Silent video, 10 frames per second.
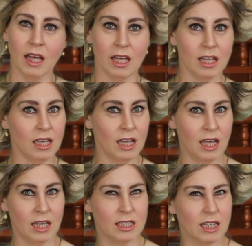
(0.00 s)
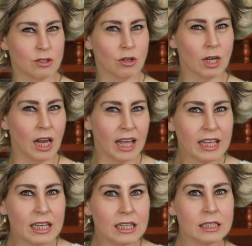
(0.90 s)
He does not
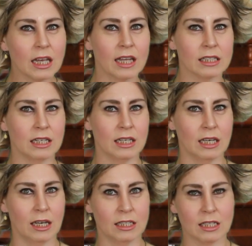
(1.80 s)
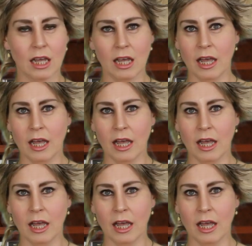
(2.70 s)
like it, and he is